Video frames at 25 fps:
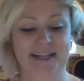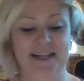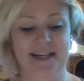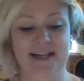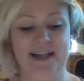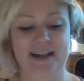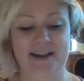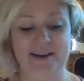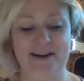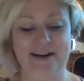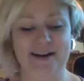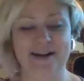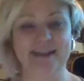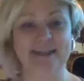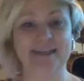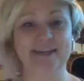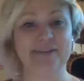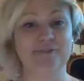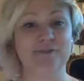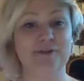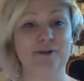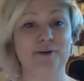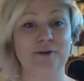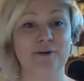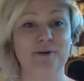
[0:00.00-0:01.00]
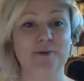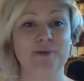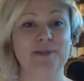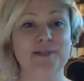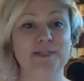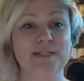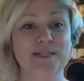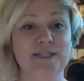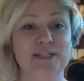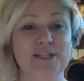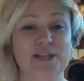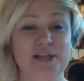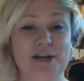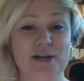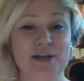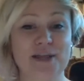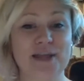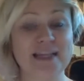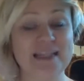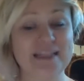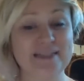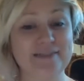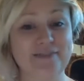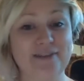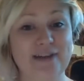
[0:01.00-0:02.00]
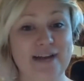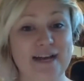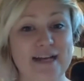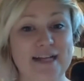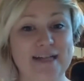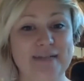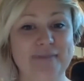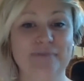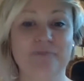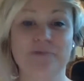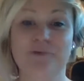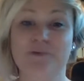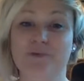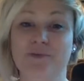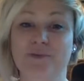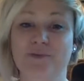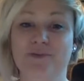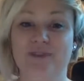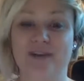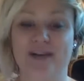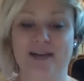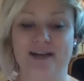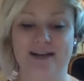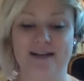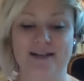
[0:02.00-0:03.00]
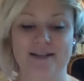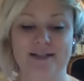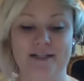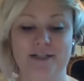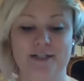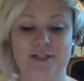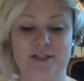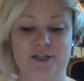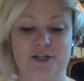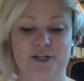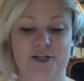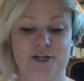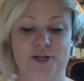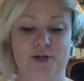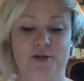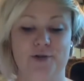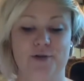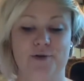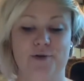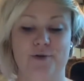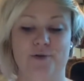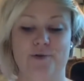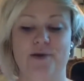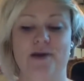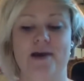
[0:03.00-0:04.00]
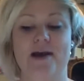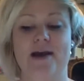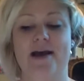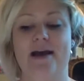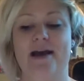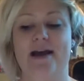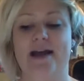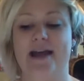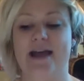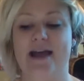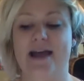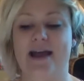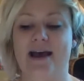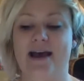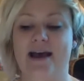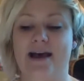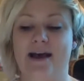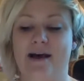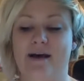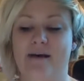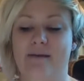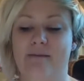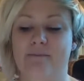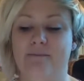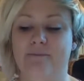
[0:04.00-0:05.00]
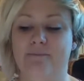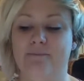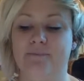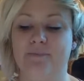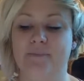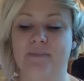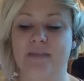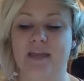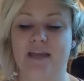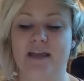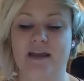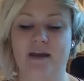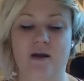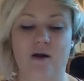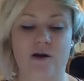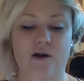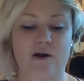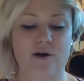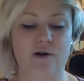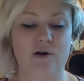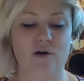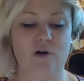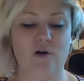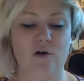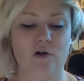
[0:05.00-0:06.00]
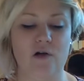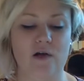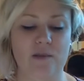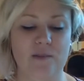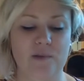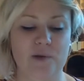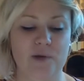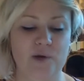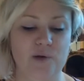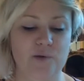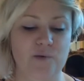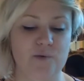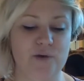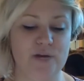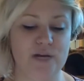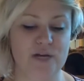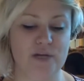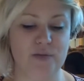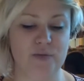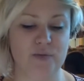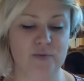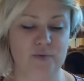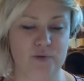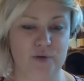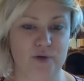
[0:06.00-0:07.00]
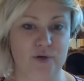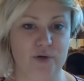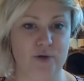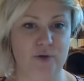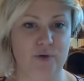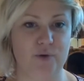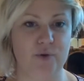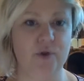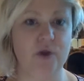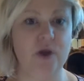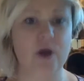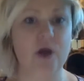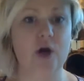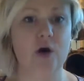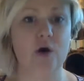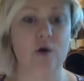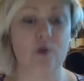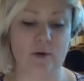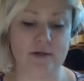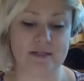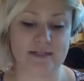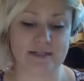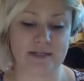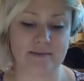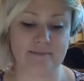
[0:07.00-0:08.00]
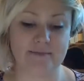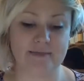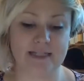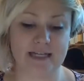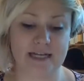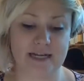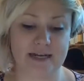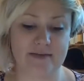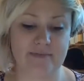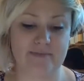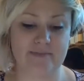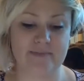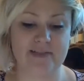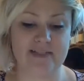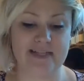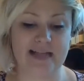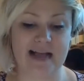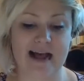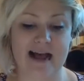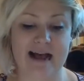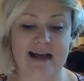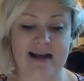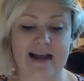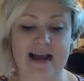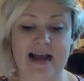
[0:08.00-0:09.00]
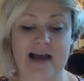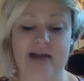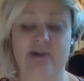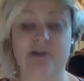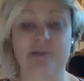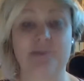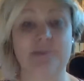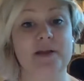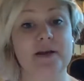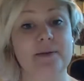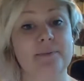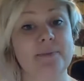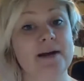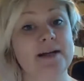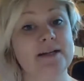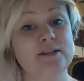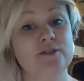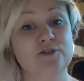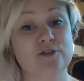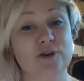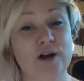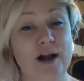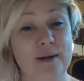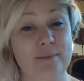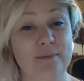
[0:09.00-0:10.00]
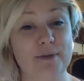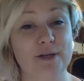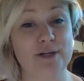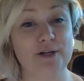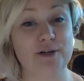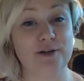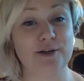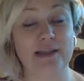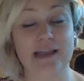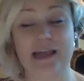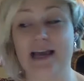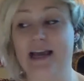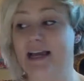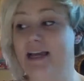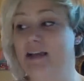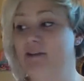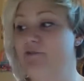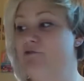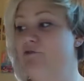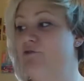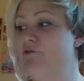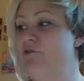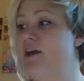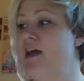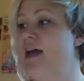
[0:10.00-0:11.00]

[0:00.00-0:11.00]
All right, and if no one wants to share, that's fine. We'll move on to an article I'm going to read through with some tips on how to minimize drama in your life.